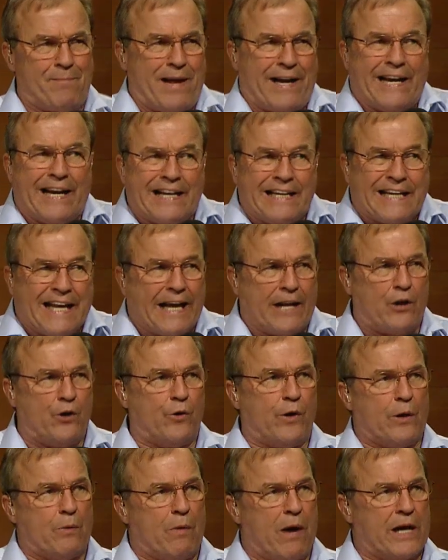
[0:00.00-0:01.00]
They didn't get who
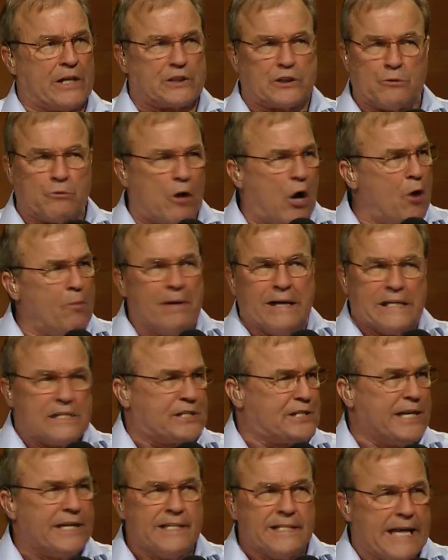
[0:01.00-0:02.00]
he was. The Romans
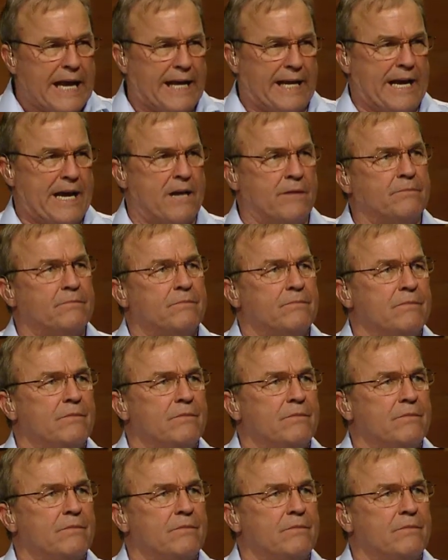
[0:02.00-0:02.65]
didn't get him.